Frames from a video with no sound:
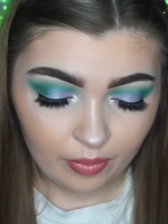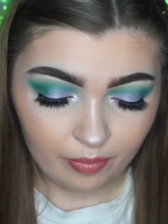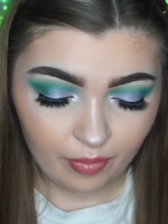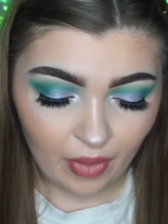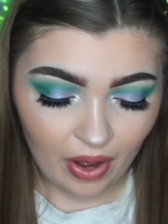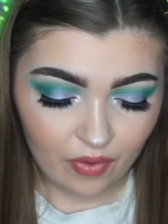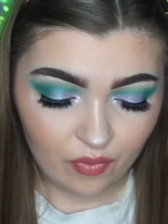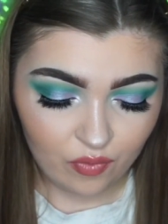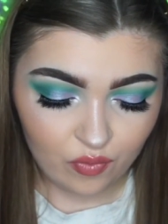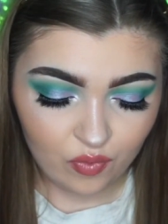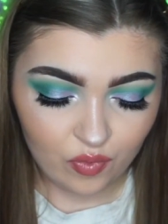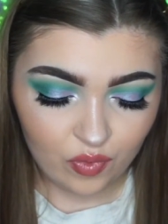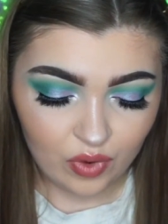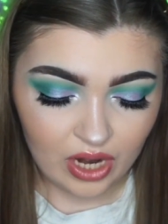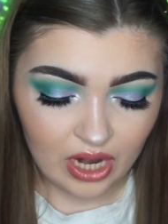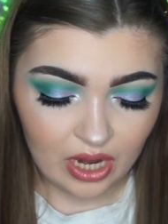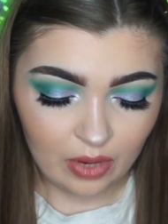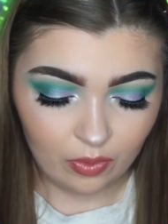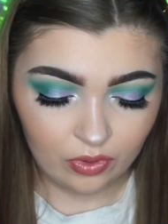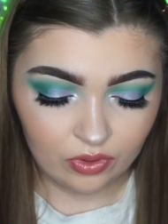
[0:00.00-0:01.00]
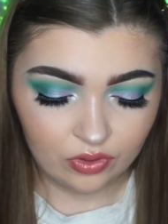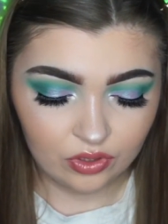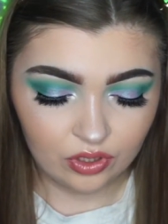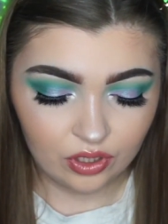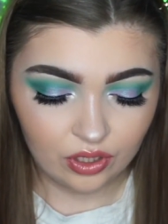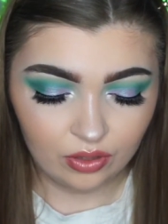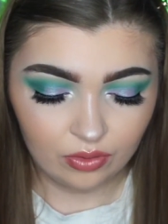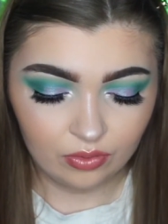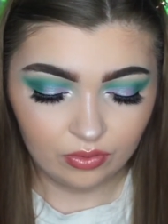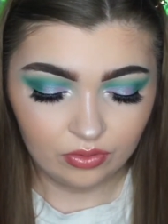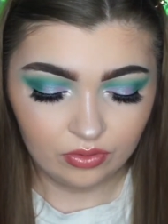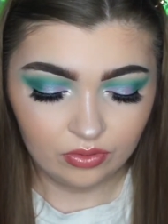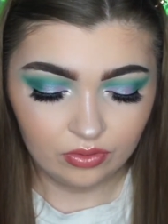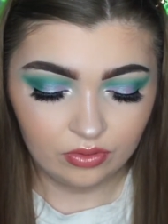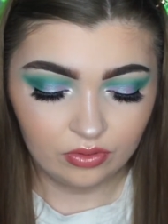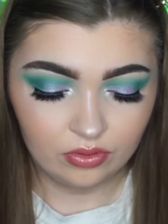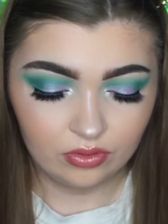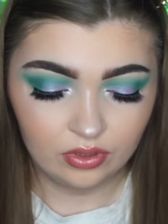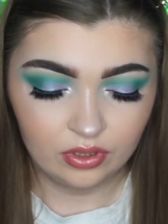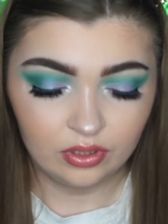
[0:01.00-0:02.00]
I really want
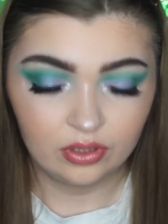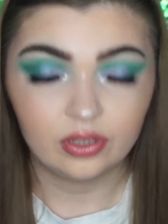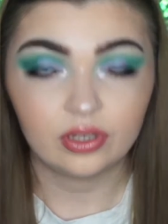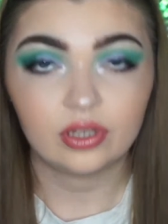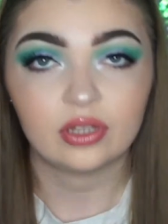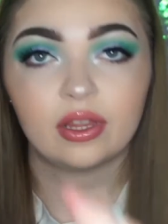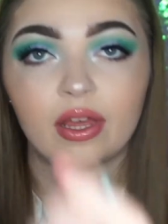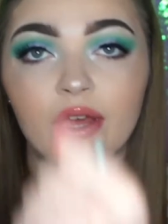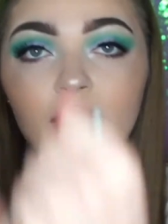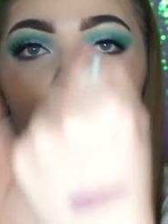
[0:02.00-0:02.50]
to.